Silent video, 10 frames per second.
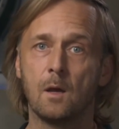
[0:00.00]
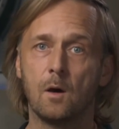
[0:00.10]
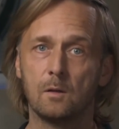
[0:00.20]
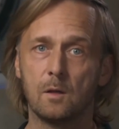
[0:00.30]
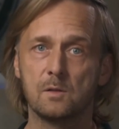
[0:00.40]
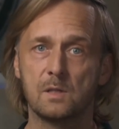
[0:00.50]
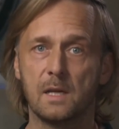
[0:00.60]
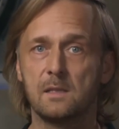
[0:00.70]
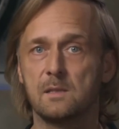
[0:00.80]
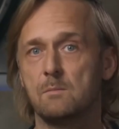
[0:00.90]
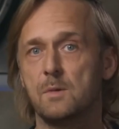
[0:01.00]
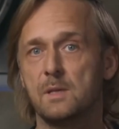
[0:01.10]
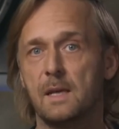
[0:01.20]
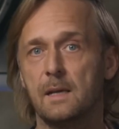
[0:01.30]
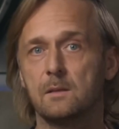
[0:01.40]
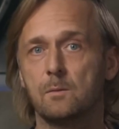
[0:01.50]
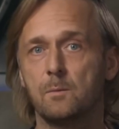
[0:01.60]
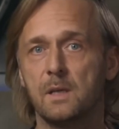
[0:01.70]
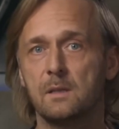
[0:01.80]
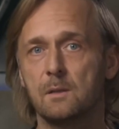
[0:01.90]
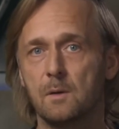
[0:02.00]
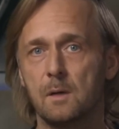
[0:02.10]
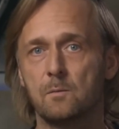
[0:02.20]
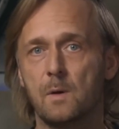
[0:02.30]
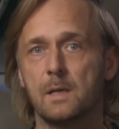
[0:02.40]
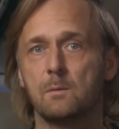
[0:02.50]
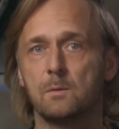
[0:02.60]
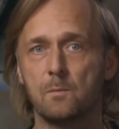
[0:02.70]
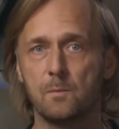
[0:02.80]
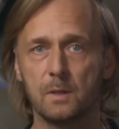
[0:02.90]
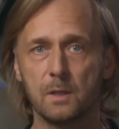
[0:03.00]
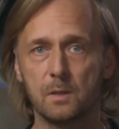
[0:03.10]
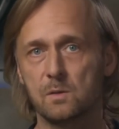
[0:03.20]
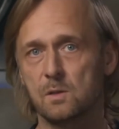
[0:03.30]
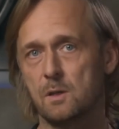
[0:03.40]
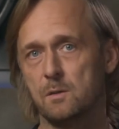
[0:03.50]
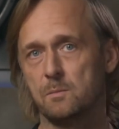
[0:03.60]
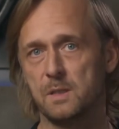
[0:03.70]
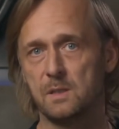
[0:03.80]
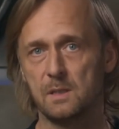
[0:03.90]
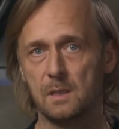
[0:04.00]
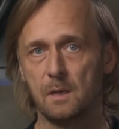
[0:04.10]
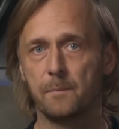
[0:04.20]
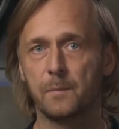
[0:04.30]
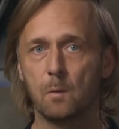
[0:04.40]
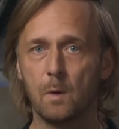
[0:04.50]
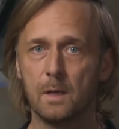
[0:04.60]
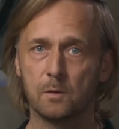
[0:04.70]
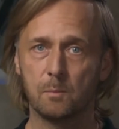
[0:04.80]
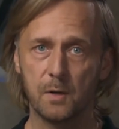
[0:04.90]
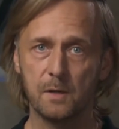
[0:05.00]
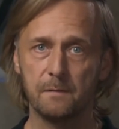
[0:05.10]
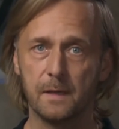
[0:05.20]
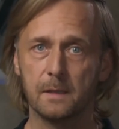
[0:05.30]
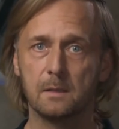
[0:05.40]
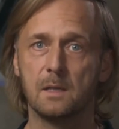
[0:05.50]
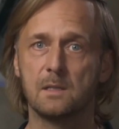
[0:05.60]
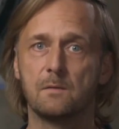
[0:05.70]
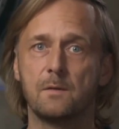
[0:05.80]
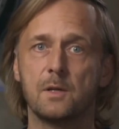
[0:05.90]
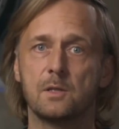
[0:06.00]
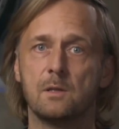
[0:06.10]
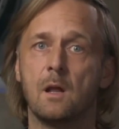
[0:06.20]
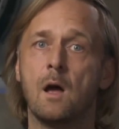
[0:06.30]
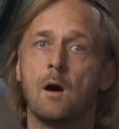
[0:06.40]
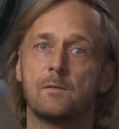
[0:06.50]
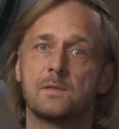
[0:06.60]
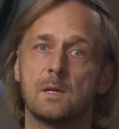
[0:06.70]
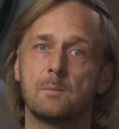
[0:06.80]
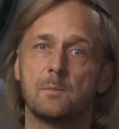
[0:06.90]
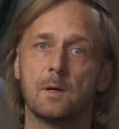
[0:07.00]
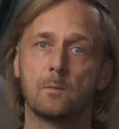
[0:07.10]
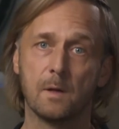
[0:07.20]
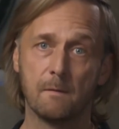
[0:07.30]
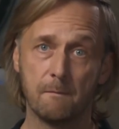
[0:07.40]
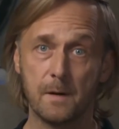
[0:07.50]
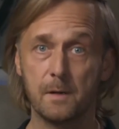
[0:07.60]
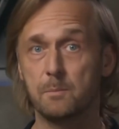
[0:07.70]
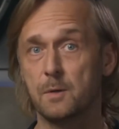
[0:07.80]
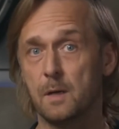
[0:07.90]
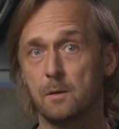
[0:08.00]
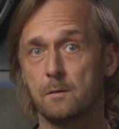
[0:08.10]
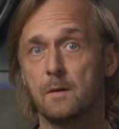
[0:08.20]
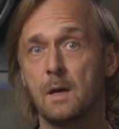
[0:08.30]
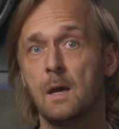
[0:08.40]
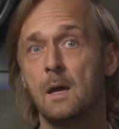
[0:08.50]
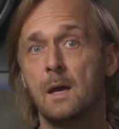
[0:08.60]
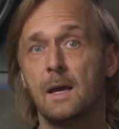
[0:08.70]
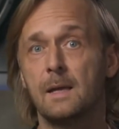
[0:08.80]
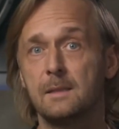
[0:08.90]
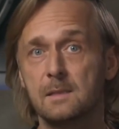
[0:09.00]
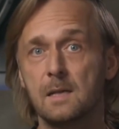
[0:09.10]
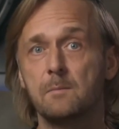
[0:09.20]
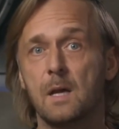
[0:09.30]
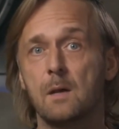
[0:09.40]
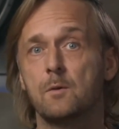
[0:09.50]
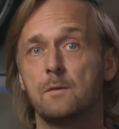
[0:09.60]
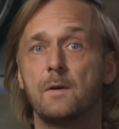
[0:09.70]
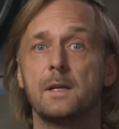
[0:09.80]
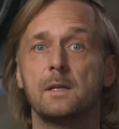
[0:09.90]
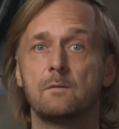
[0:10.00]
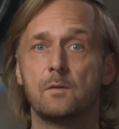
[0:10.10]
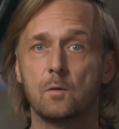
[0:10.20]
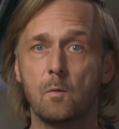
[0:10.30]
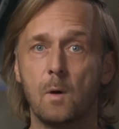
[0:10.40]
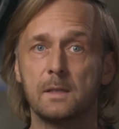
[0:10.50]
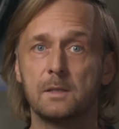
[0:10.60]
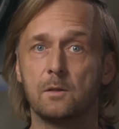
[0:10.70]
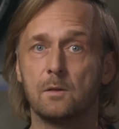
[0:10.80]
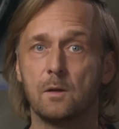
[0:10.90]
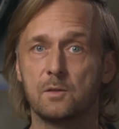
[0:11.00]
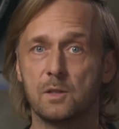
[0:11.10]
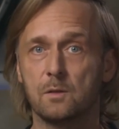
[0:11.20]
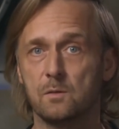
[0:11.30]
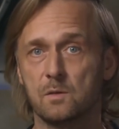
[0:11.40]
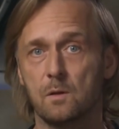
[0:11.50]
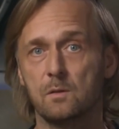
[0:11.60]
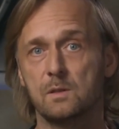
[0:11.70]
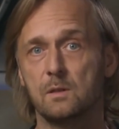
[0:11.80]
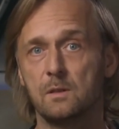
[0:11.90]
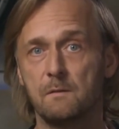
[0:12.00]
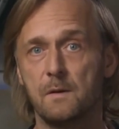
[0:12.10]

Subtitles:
On launch day, December 10th, we hit the ground running with a really good start on PC. While not perfect, it's a version of Cyberpunk we are very proud of. At the same time, we're fighting for quality on all-gen consoles till the